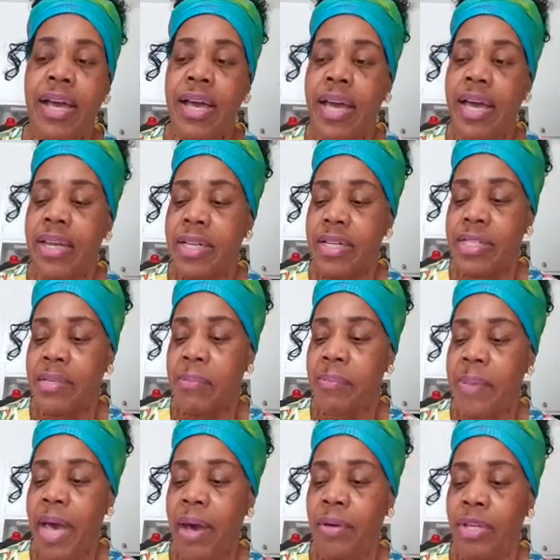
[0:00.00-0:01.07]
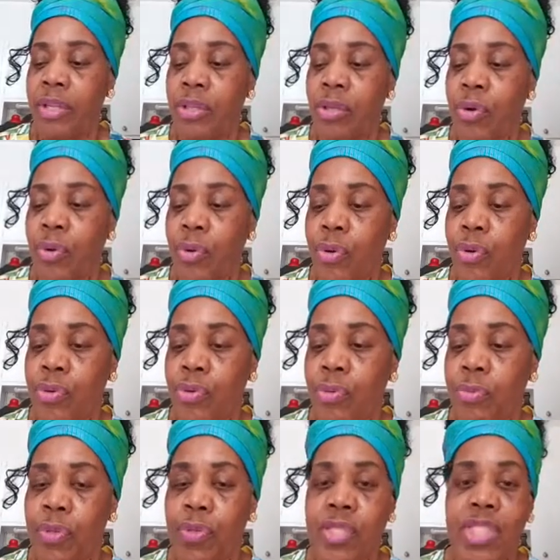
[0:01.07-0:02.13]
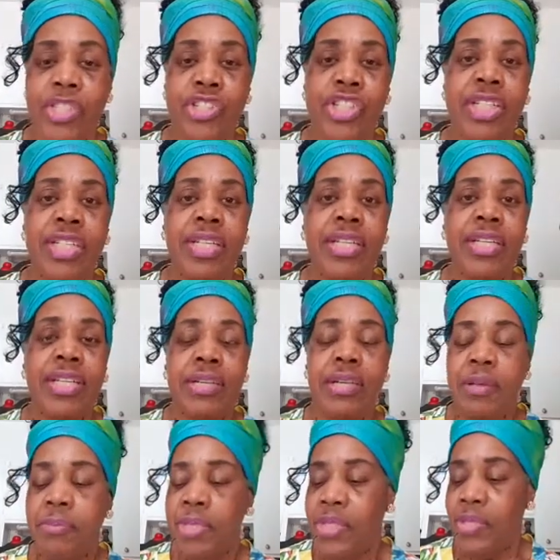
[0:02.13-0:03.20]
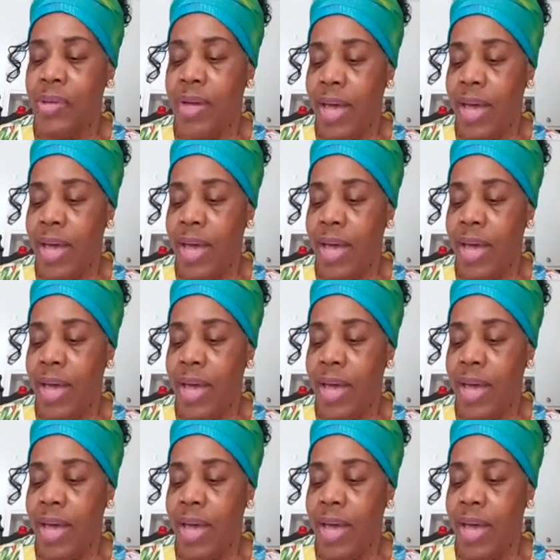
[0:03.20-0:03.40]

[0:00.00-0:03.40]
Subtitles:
and it is about a local musician, Mr.